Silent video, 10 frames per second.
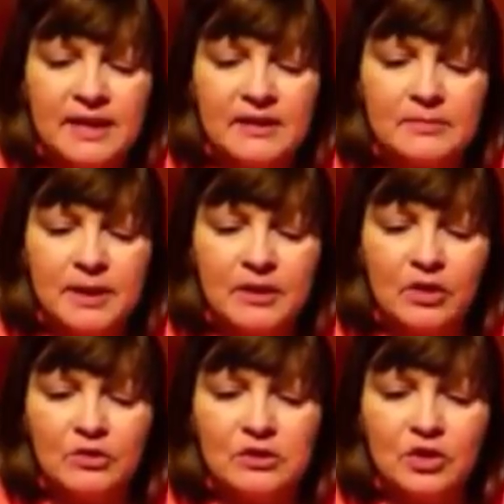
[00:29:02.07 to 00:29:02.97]
sends me
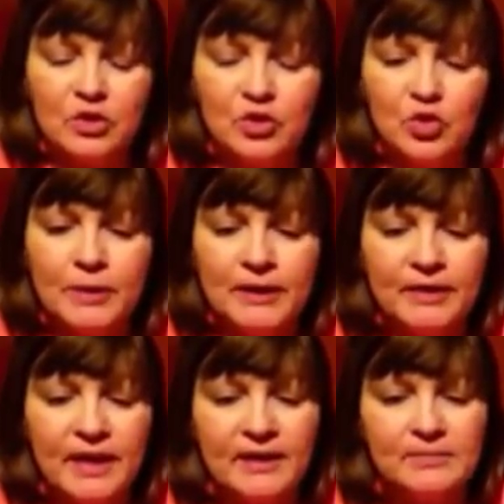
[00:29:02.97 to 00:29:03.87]
those little tubing
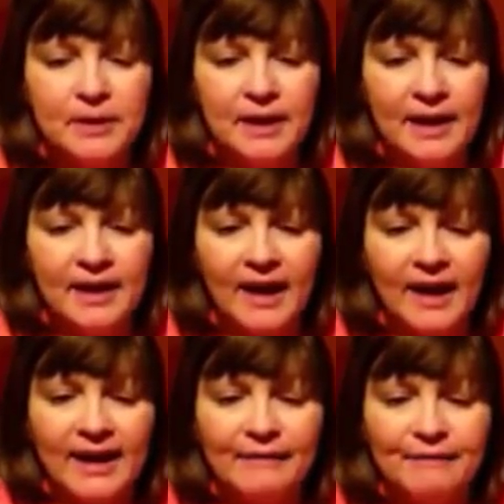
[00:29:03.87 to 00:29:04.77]
things, but
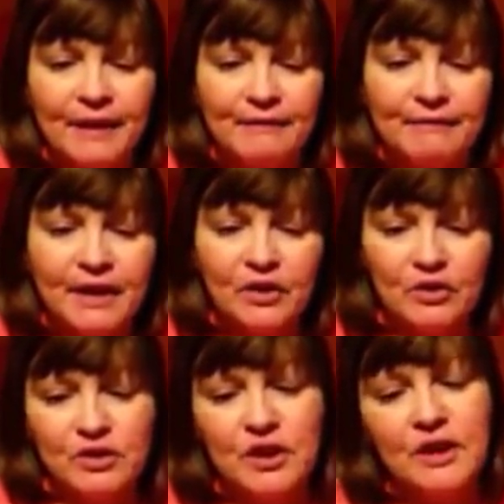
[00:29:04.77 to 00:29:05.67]
I got fat
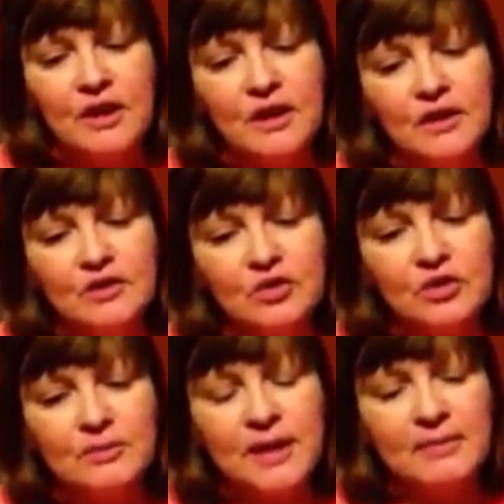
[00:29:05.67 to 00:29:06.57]
fingers, so
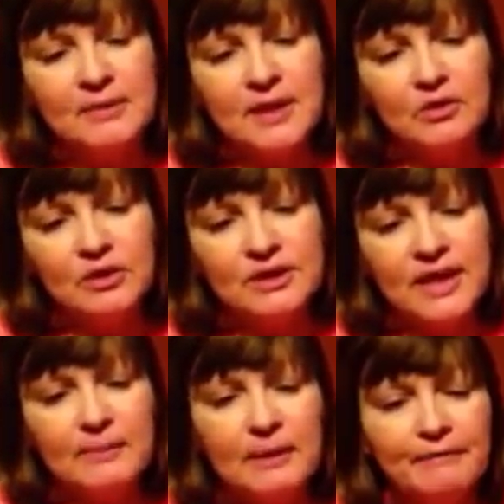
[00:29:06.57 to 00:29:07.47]
sometimes they don't
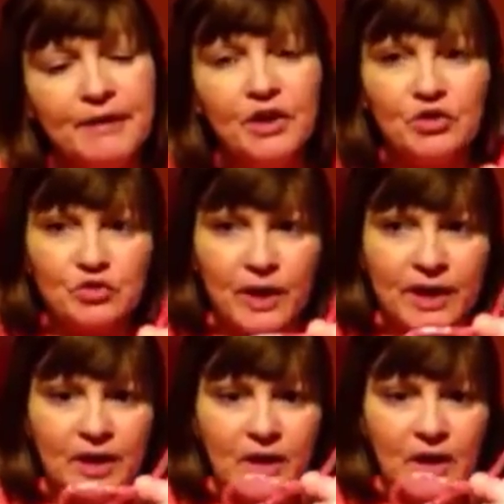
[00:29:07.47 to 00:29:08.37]
stay on my fingers
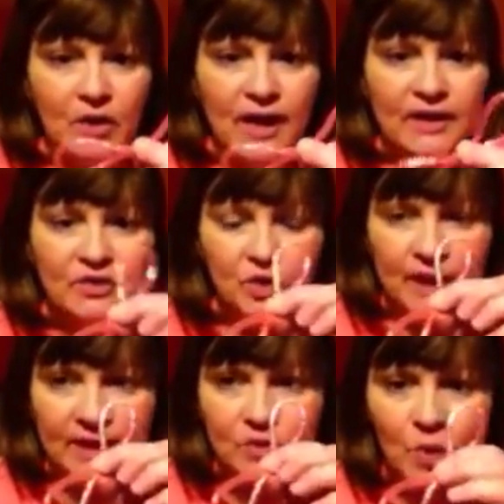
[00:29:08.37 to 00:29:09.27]
right. Okay, so
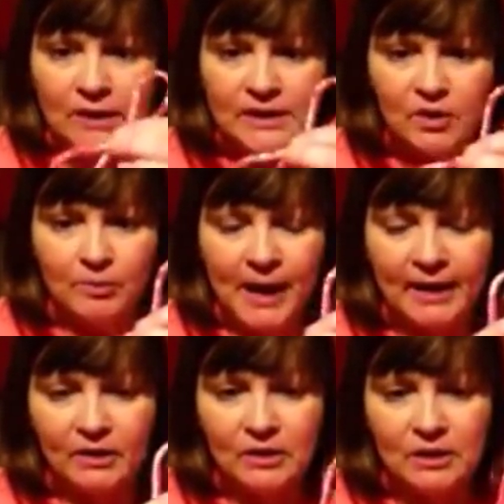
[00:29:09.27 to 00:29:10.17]
that's one little
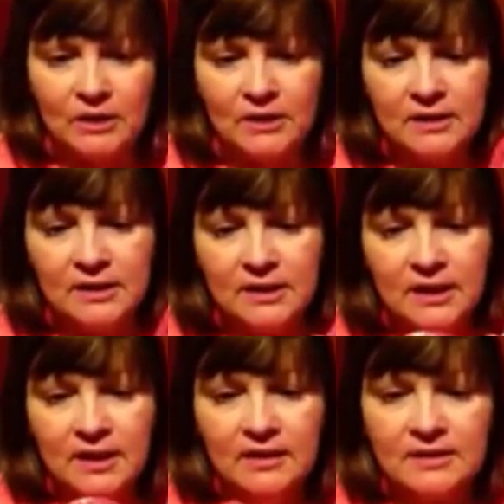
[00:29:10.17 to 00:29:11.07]
petal.
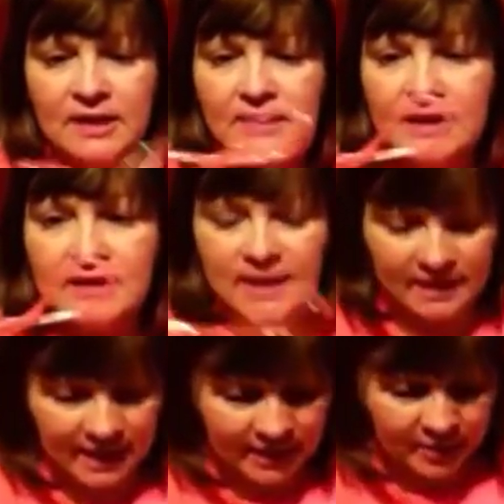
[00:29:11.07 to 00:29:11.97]
See, and they stay
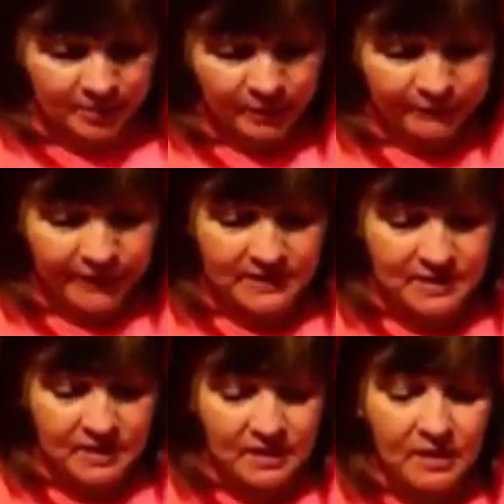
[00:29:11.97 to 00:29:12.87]
together
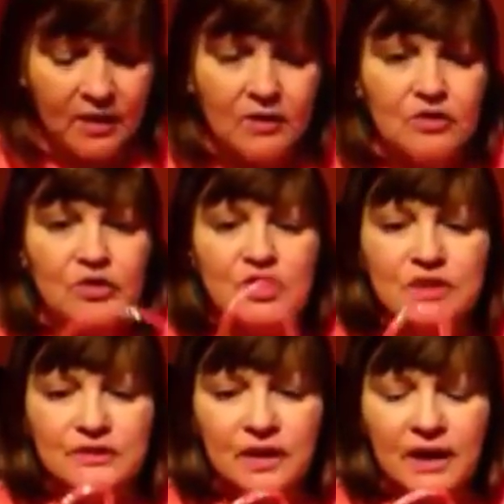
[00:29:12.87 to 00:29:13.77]
perfect. So
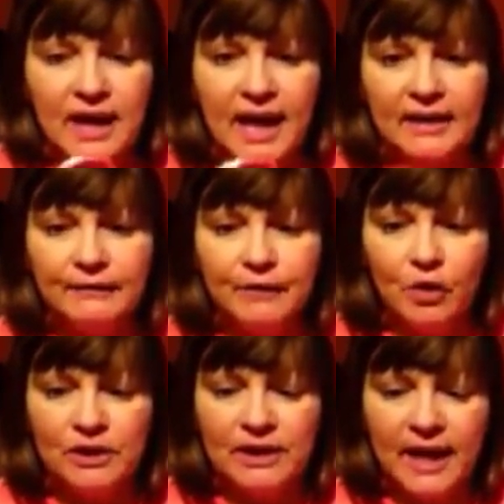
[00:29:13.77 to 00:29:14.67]
just, again,
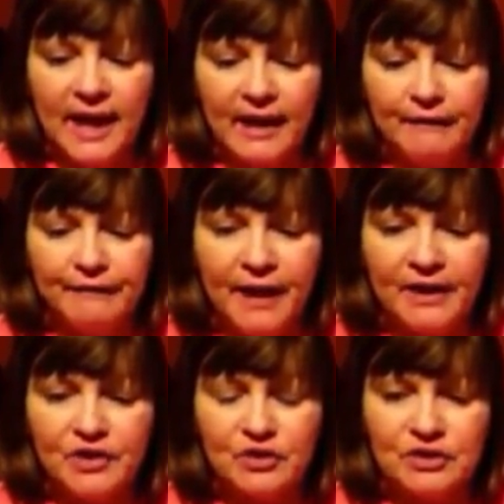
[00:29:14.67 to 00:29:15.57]
fold it in half,
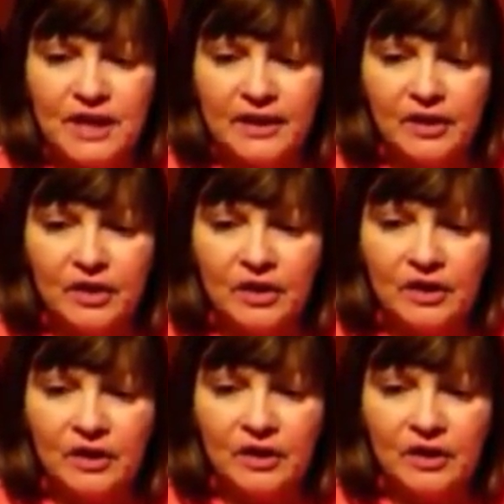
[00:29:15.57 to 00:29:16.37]
find your center.